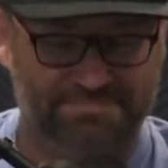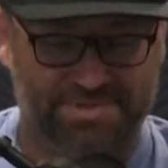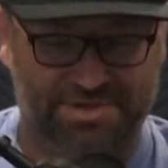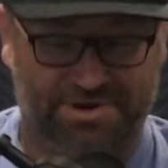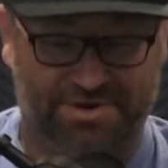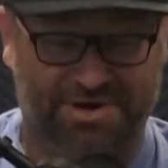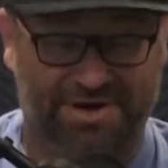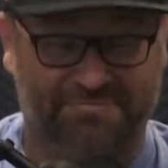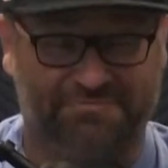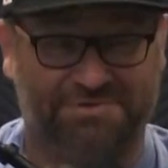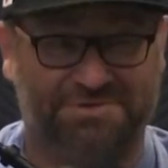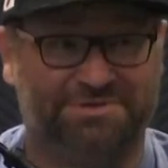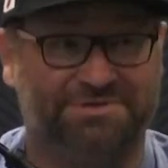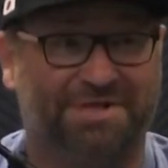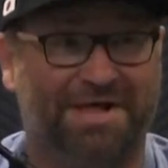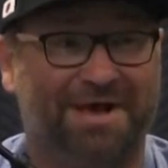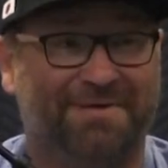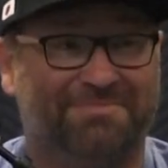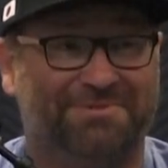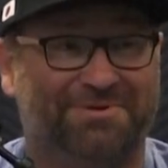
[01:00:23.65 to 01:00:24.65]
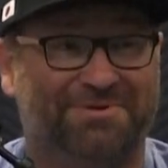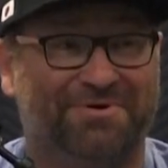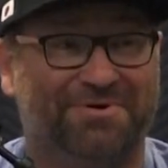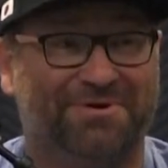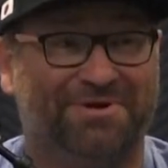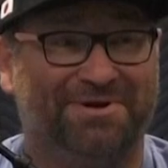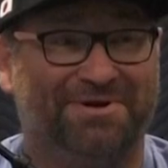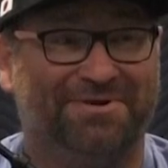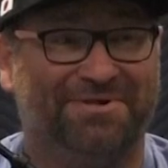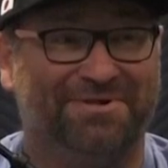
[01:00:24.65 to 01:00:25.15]
you don't have to slam the
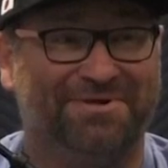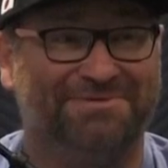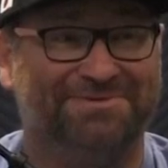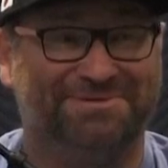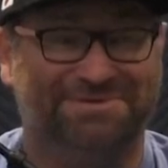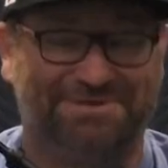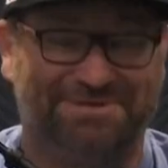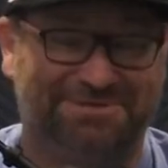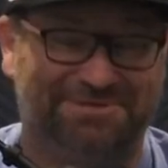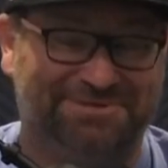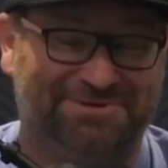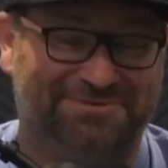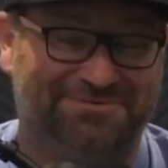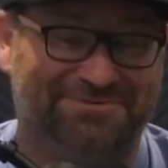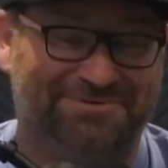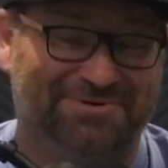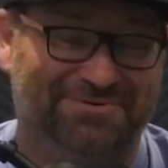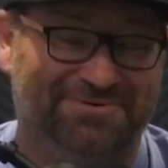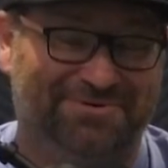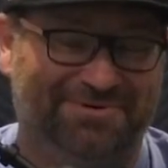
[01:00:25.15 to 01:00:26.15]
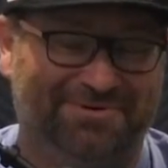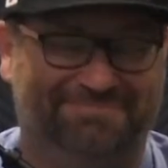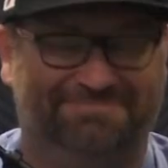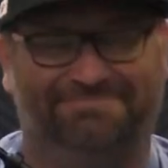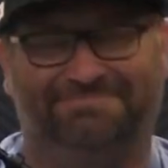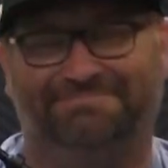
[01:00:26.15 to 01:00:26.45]
door to close it. You just go dunk.